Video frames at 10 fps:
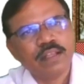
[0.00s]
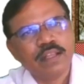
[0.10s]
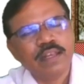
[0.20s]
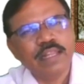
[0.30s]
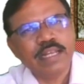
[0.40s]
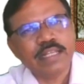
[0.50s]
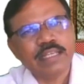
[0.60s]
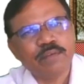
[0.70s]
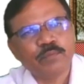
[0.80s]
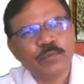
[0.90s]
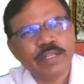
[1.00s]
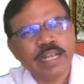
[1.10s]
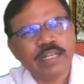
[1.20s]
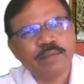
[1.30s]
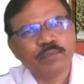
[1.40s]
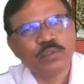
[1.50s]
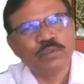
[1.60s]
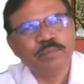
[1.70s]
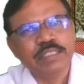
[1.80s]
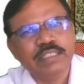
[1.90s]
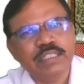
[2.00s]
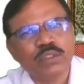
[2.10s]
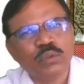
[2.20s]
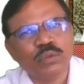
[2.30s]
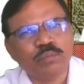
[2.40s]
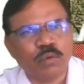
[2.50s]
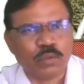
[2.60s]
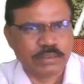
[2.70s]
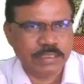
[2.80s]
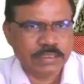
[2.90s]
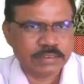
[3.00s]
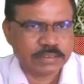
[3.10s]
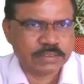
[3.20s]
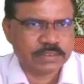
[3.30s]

Let F1 and F2 be the two forces,